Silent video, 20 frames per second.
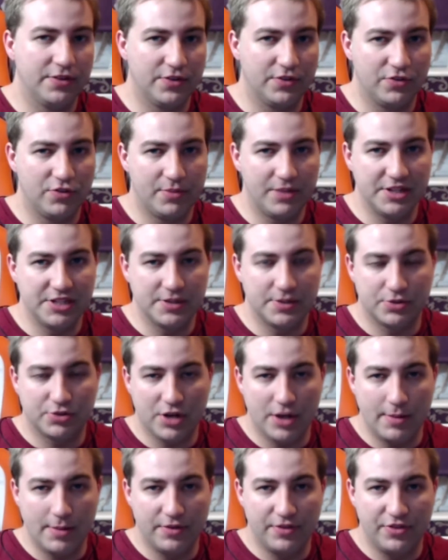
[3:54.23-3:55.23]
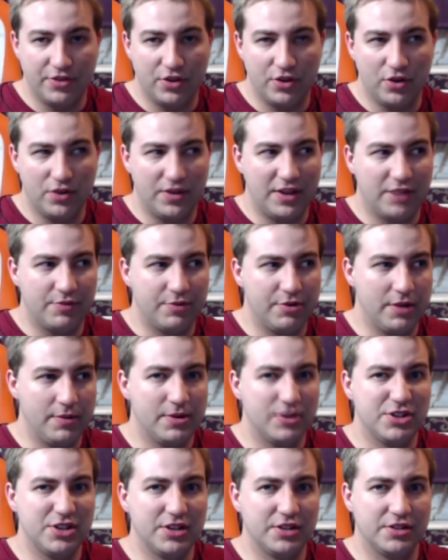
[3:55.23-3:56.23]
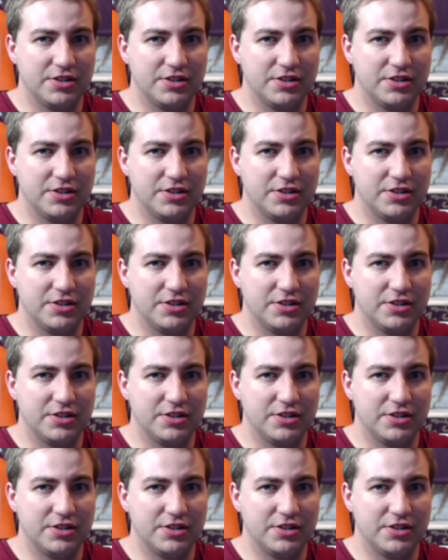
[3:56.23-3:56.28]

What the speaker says: for my subscriber of the year, and that's pretty much it.